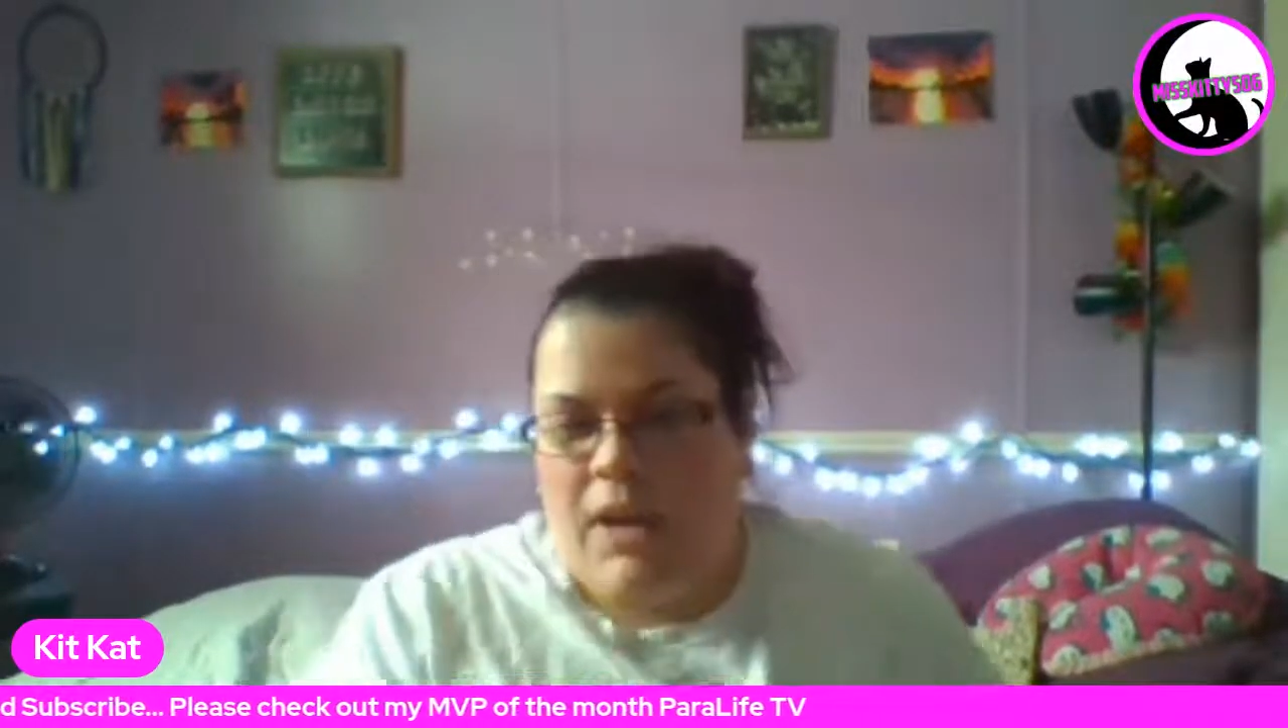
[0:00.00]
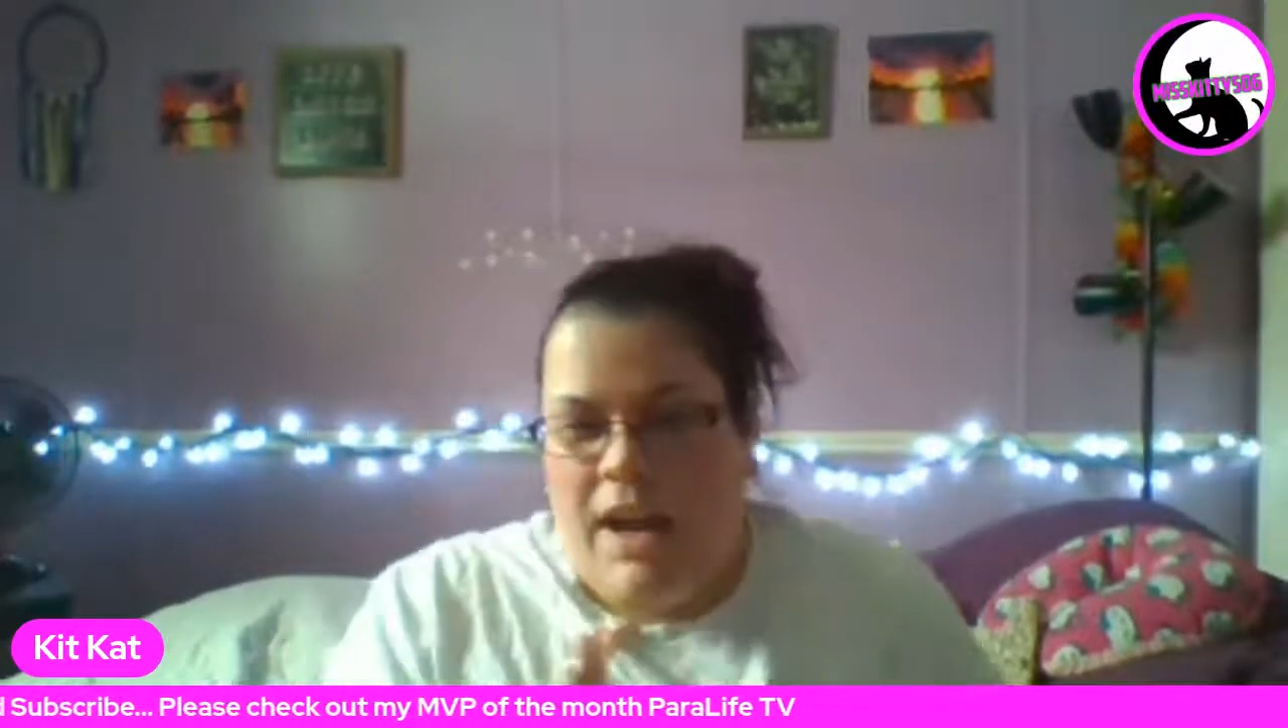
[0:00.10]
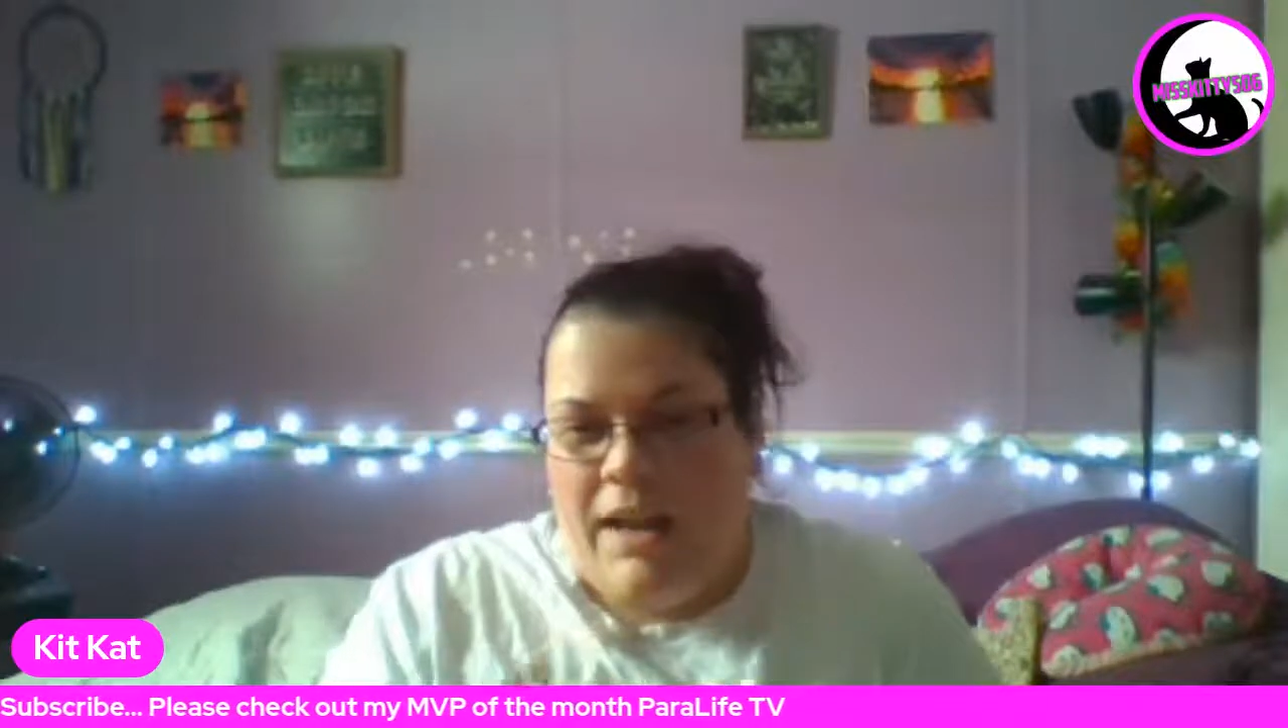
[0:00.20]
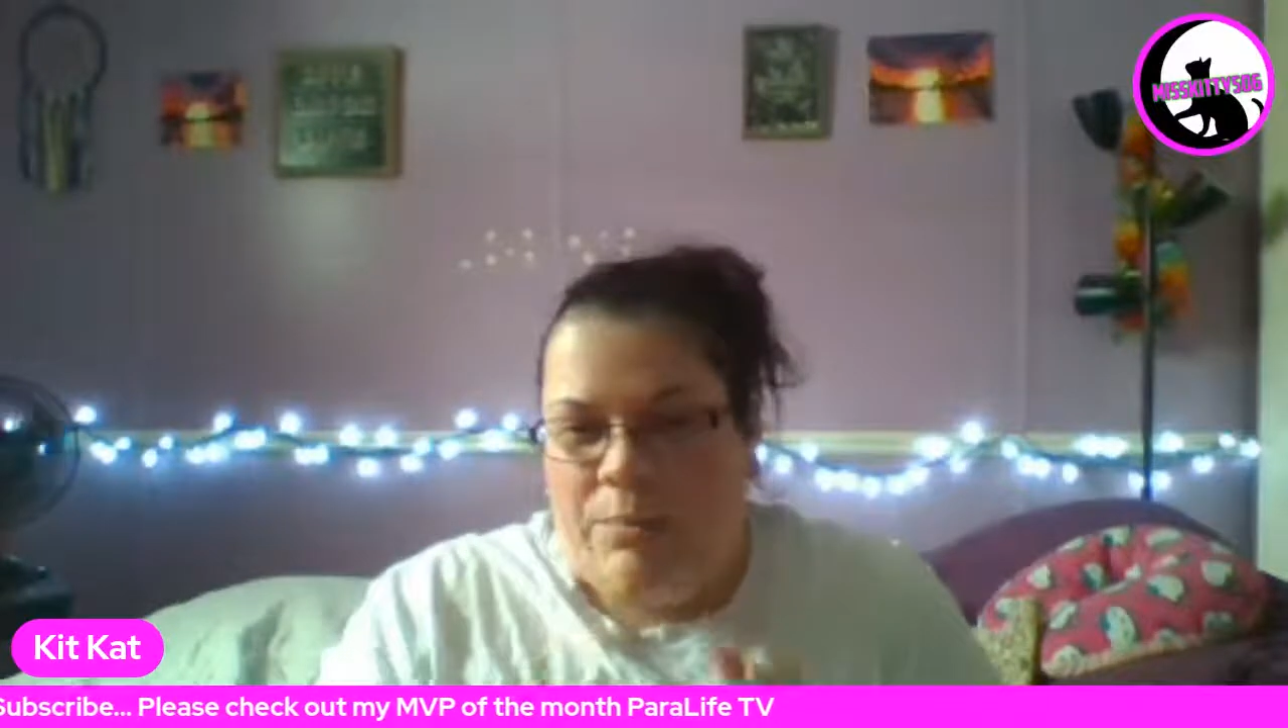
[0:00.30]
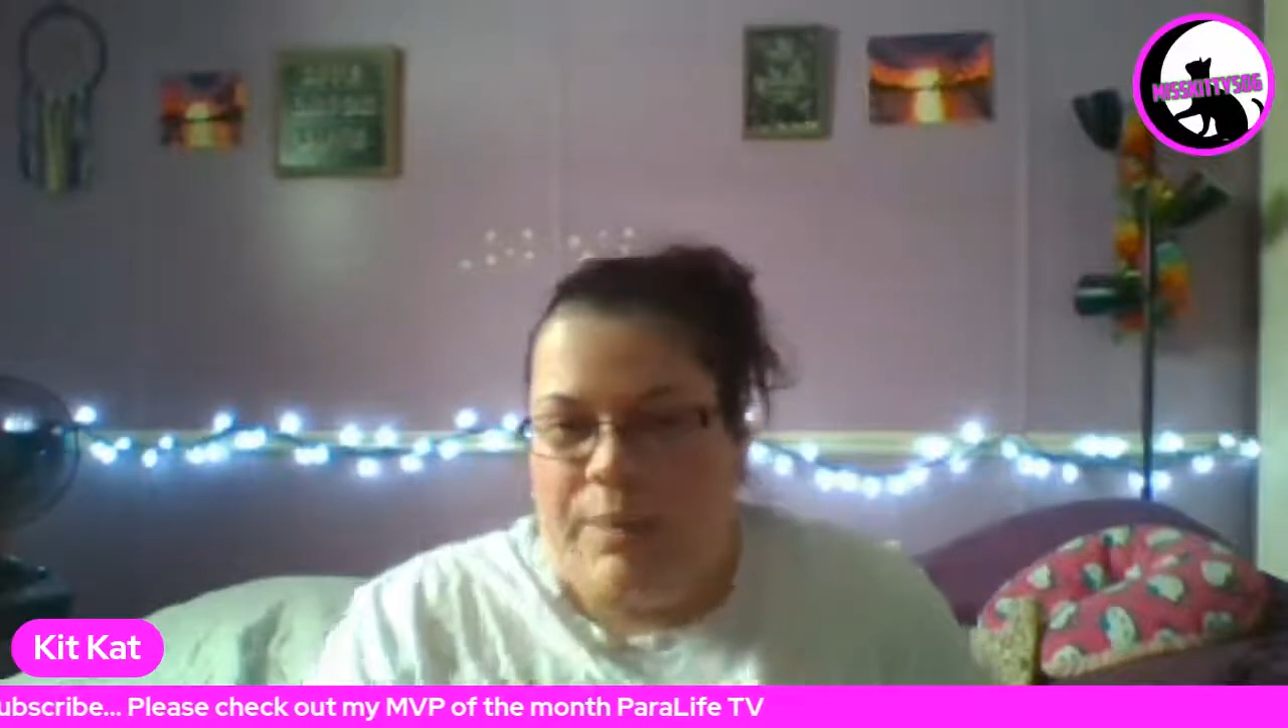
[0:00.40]

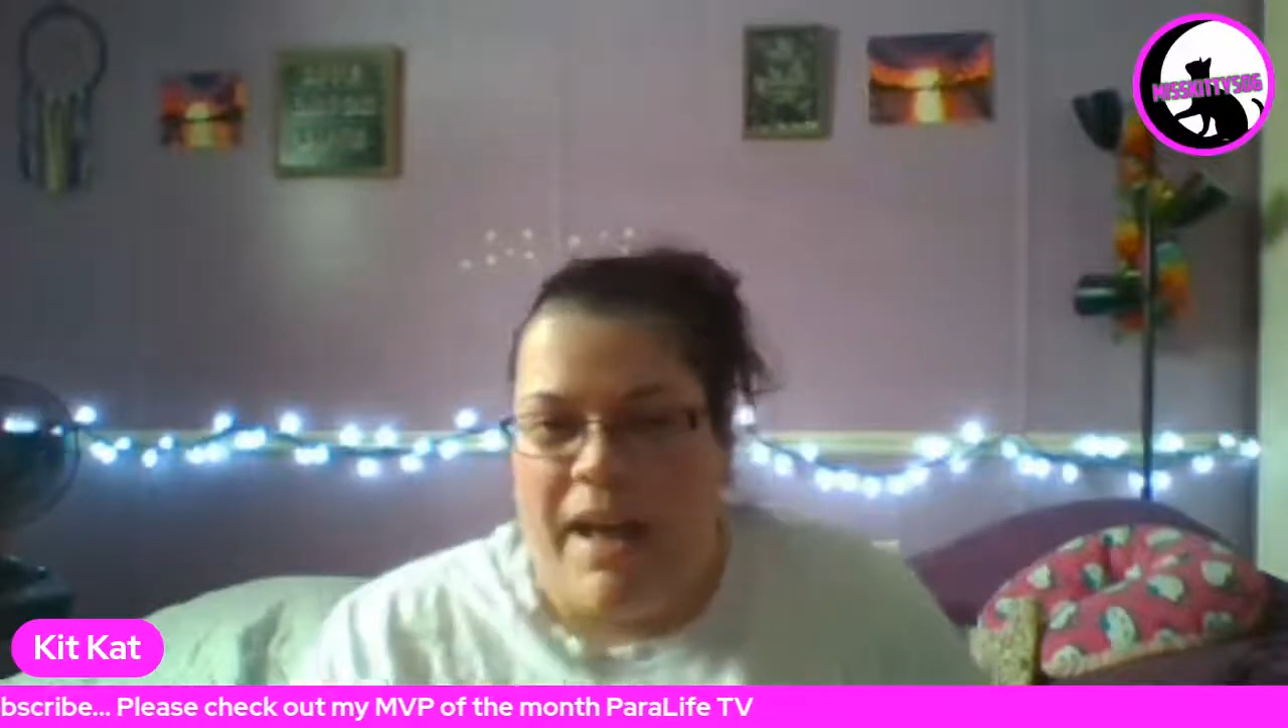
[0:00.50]
kind of